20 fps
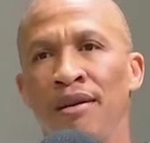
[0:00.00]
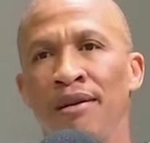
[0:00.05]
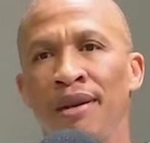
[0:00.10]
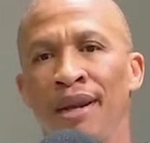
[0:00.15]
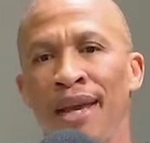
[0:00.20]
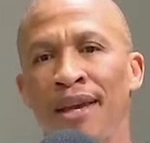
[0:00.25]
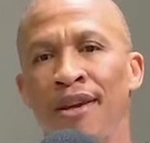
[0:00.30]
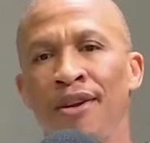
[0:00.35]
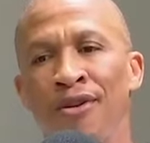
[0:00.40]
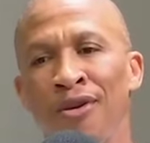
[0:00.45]

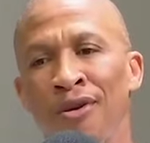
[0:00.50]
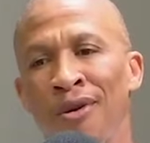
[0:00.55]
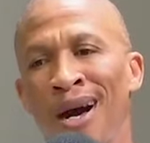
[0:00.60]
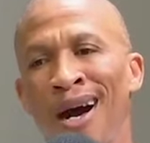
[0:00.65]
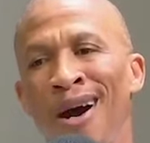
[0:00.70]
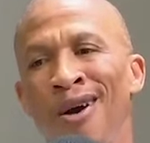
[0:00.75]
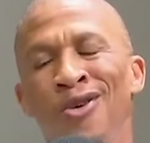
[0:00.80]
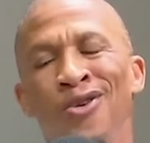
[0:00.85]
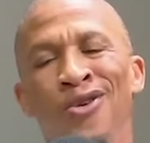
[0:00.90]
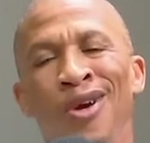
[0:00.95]
like you know
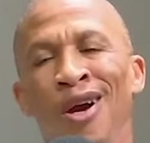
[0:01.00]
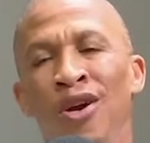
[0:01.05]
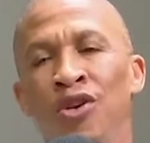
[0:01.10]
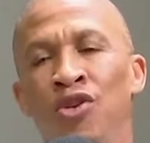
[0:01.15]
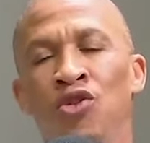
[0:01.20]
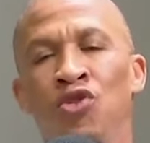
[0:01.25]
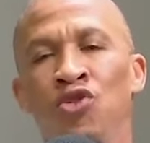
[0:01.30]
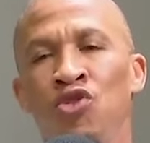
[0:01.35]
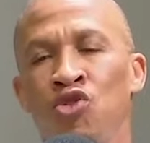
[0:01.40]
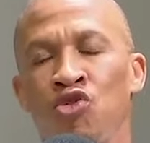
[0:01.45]
how how you
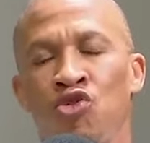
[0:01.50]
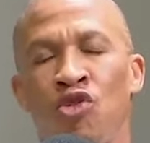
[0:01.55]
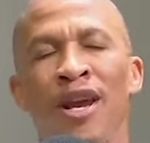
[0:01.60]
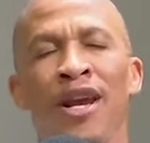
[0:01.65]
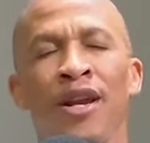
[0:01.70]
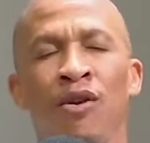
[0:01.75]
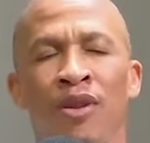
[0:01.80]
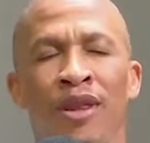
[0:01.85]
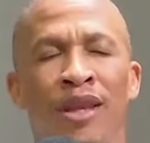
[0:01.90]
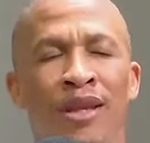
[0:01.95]
used to
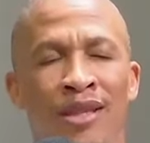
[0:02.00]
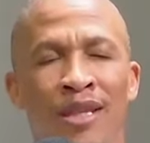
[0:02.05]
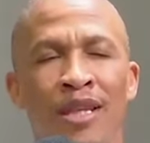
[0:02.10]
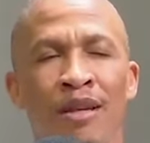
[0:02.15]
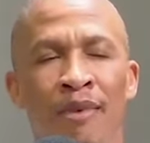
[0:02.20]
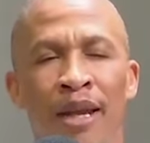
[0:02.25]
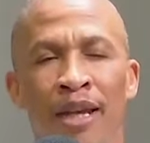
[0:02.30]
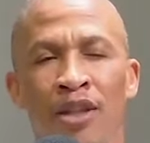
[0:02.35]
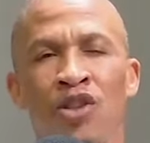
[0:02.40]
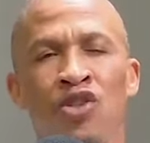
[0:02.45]
train with the
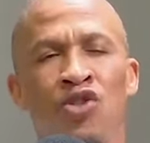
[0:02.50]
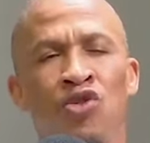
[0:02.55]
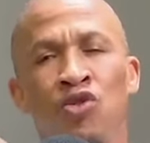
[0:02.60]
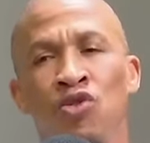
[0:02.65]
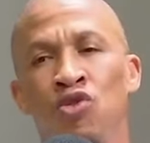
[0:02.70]
team like did you,